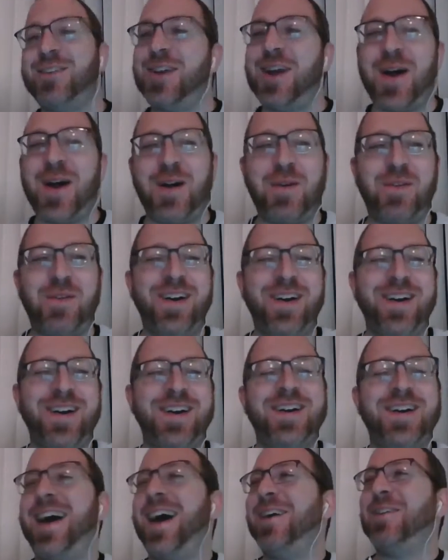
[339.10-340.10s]
know.
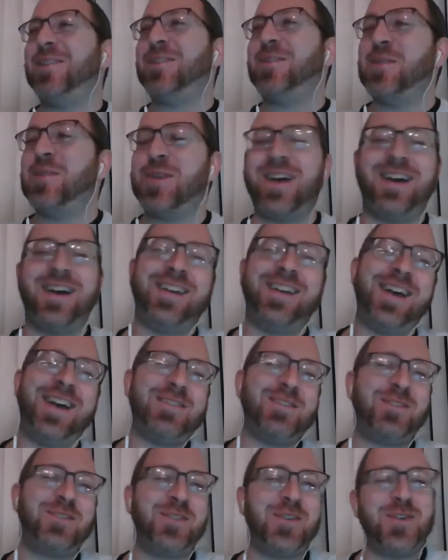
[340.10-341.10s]
That was too good. That
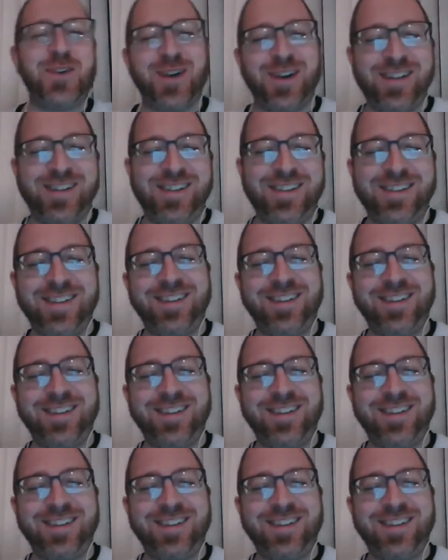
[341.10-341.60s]
was too good